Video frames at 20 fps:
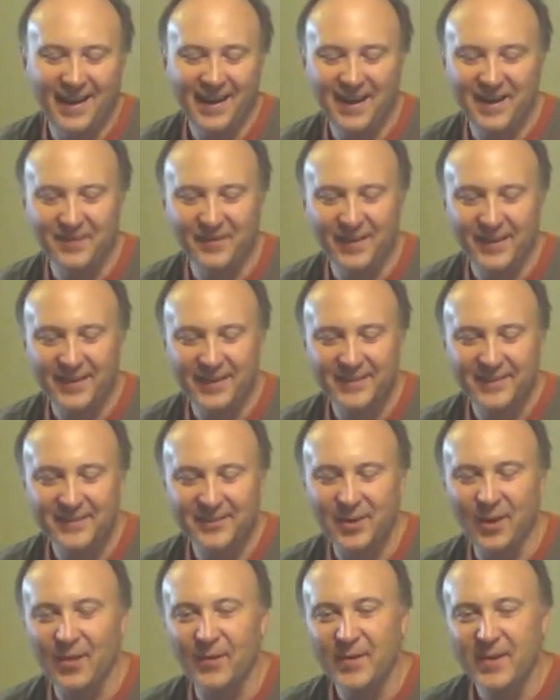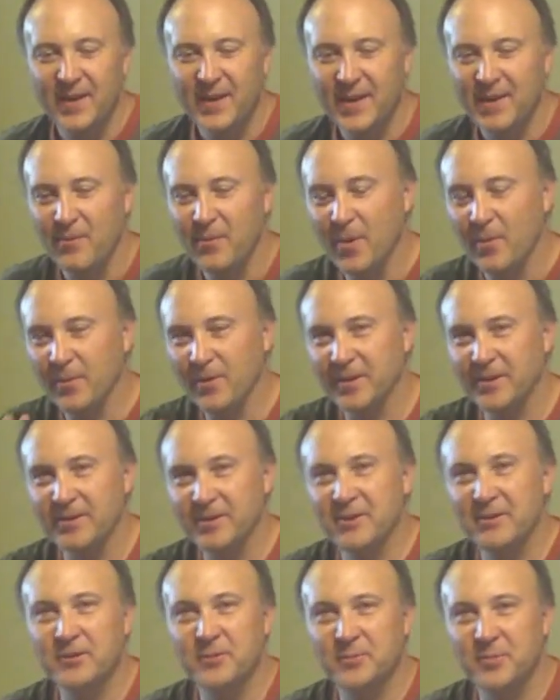Anyway, so what we're
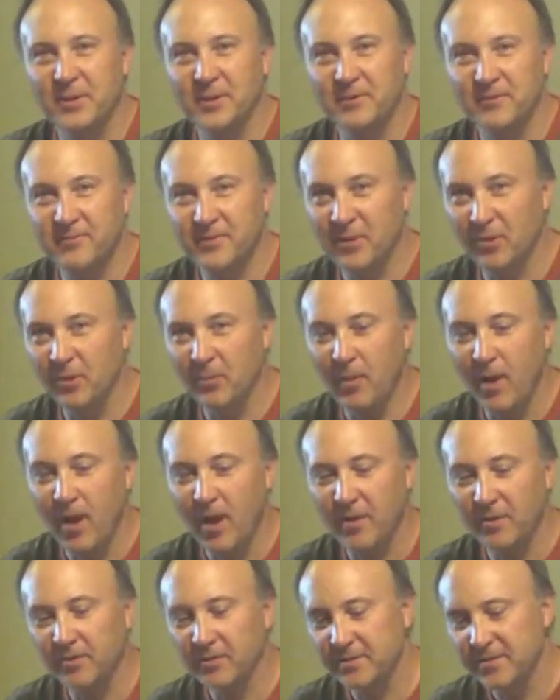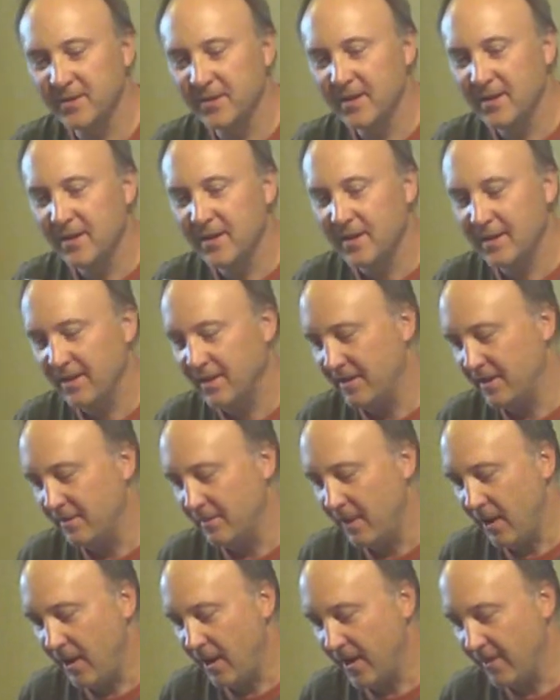going to do is we're going to fill the bottles.
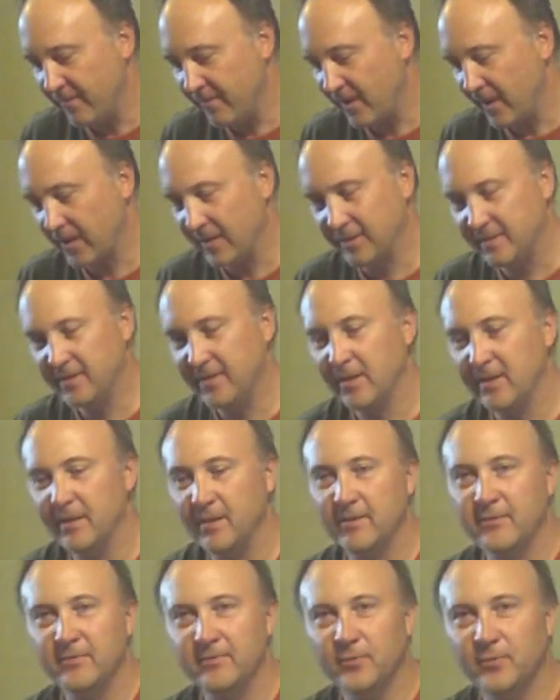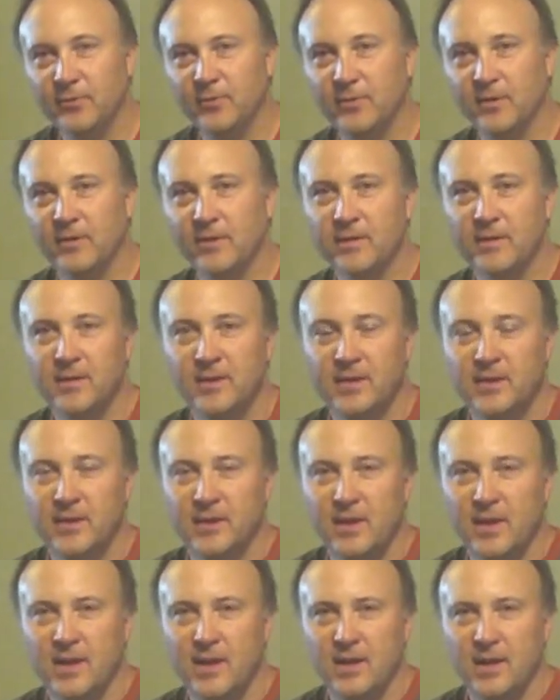I've got it set on the floor.
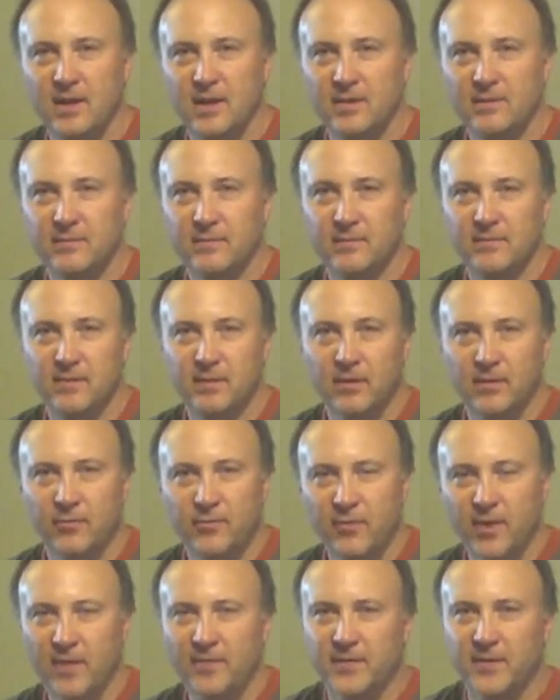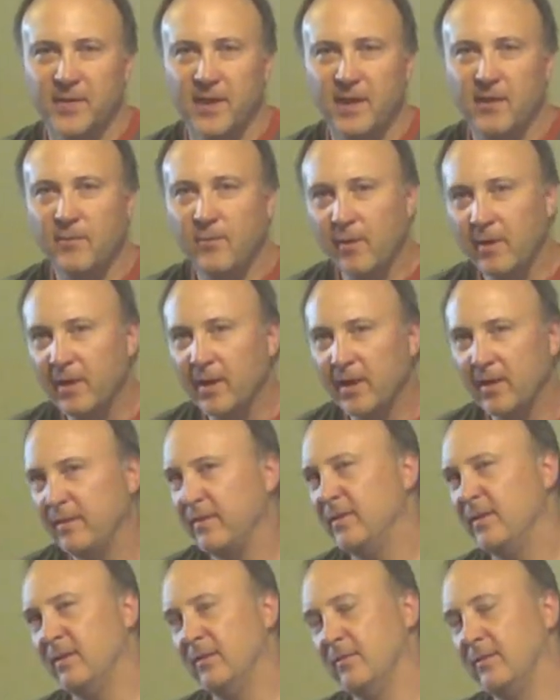Throughout the day
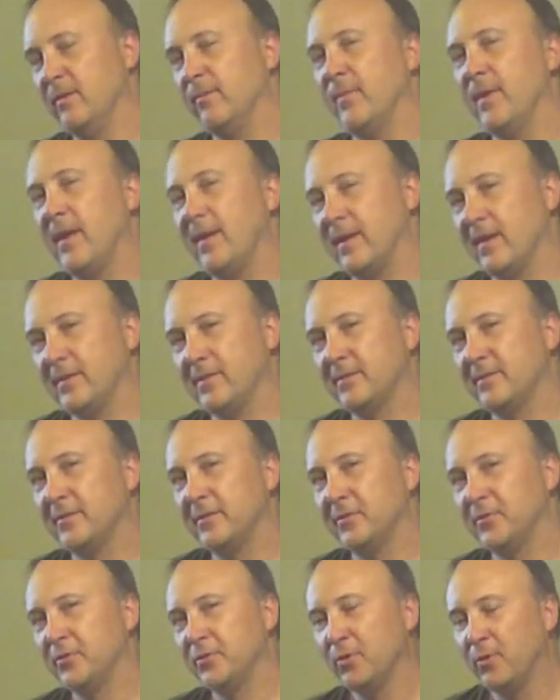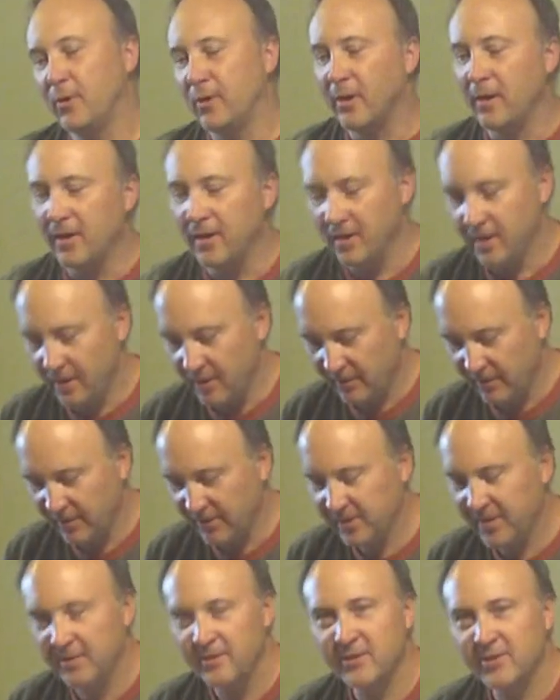working, your back gets a little sore. I'm
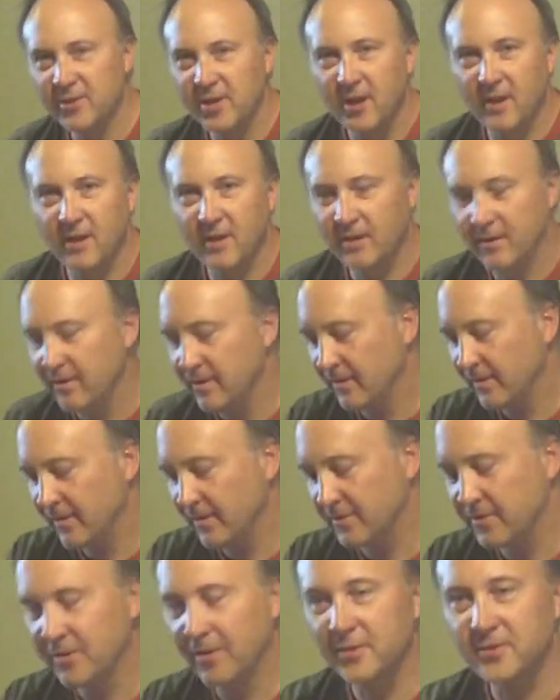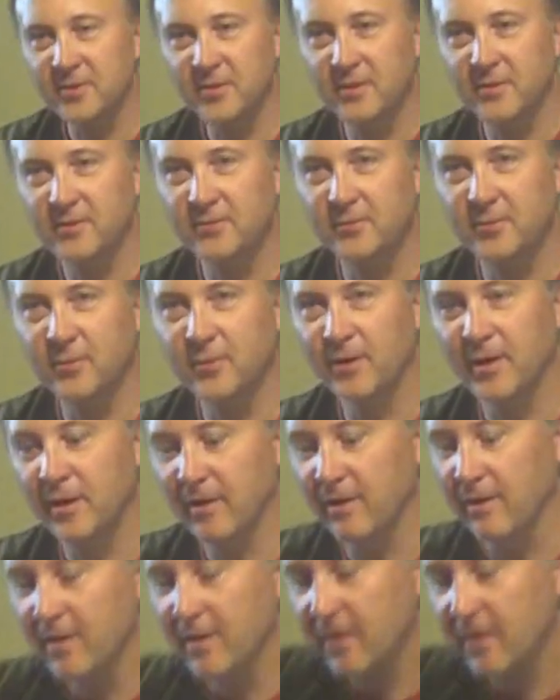going to sit in a chair. I've got the salsa on the floor here.